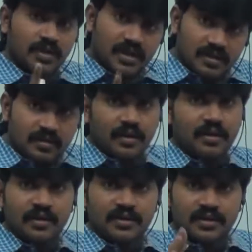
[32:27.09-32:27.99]
but
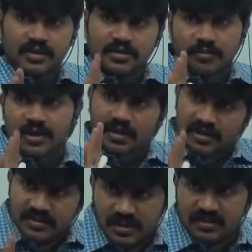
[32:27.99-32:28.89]
internally there's a big
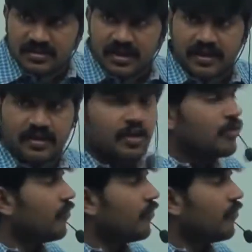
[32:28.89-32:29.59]
reason is there.